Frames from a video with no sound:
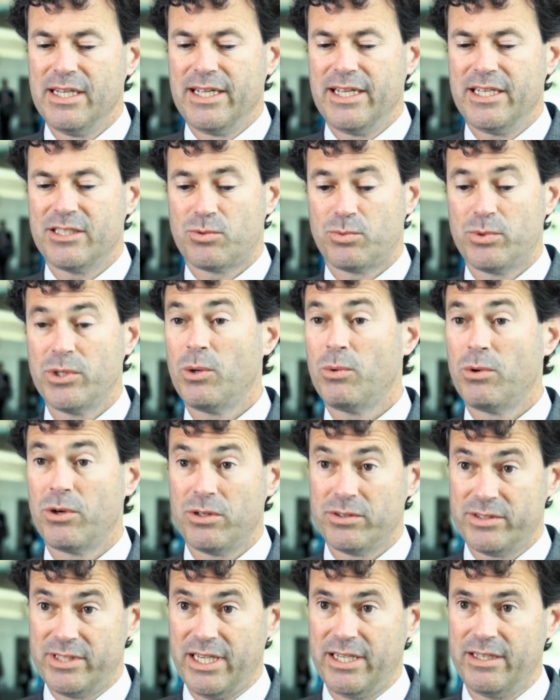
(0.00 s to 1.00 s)
It's
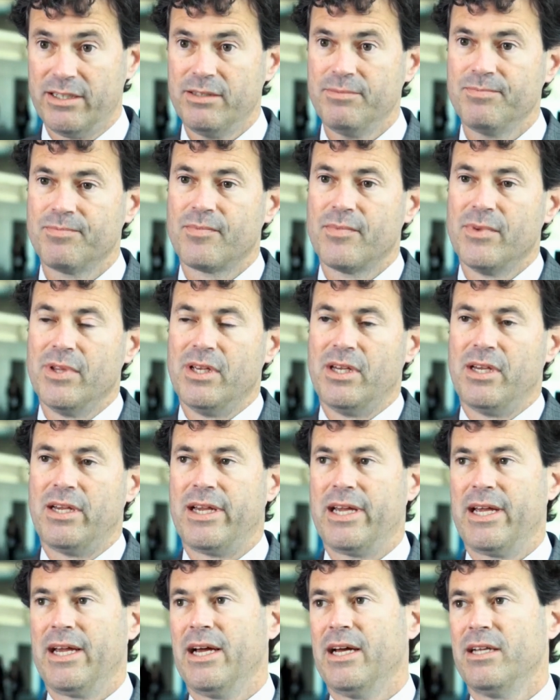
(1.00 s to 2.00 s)
real-world data,
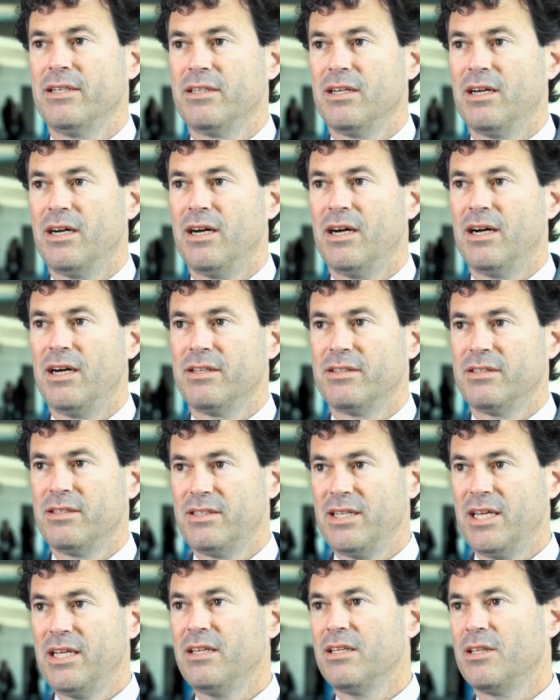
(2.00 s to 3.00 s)
and the
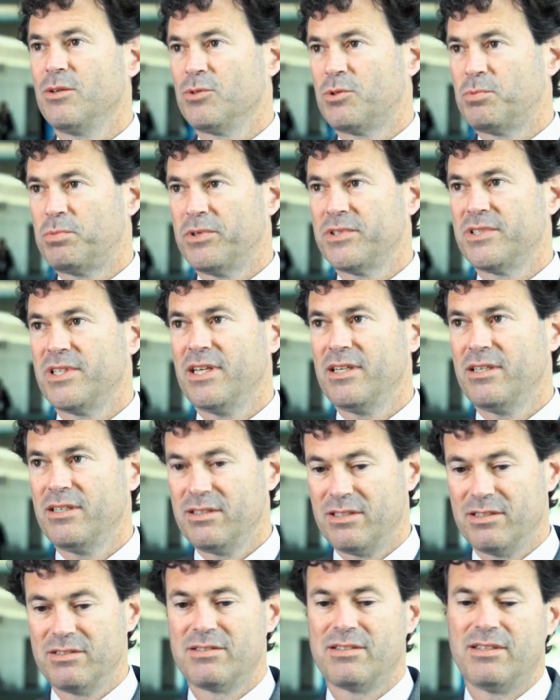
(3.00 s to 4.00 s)
data that was
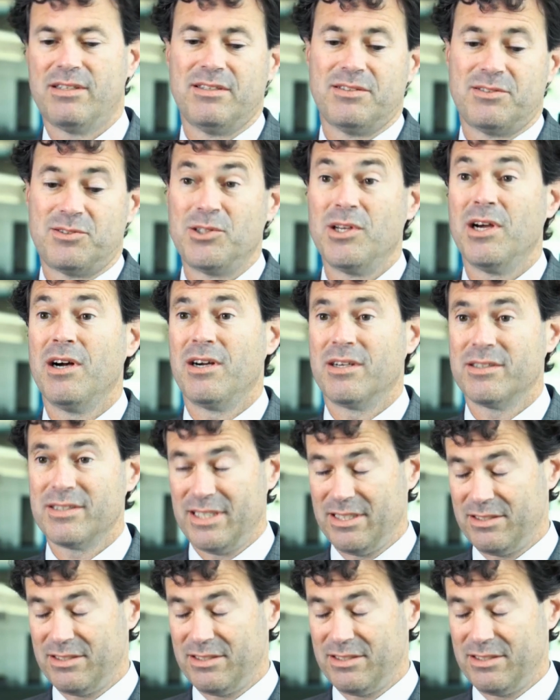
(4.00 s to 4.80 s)
presented is young.